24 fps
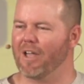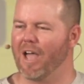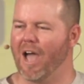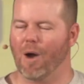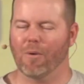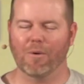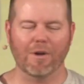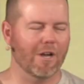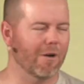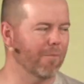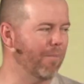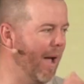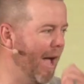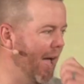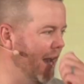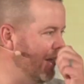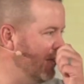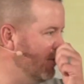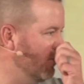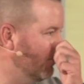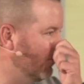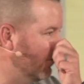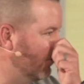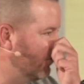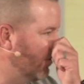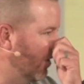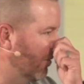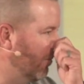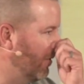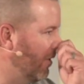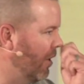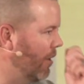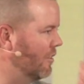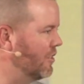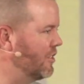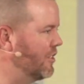I would hear Patty use this
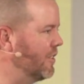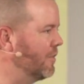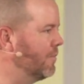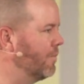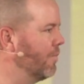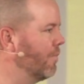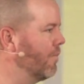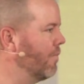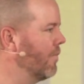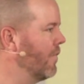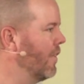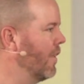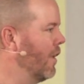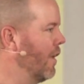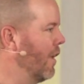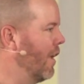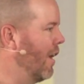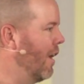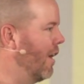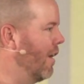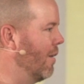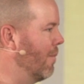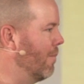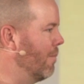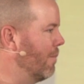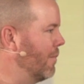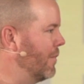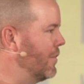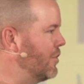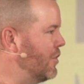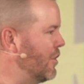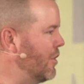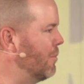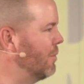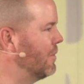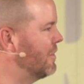terminology.
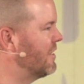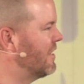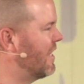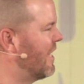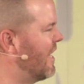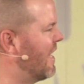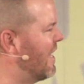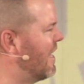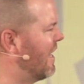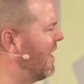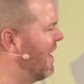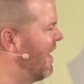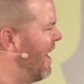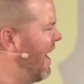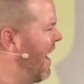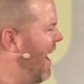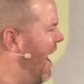She would say,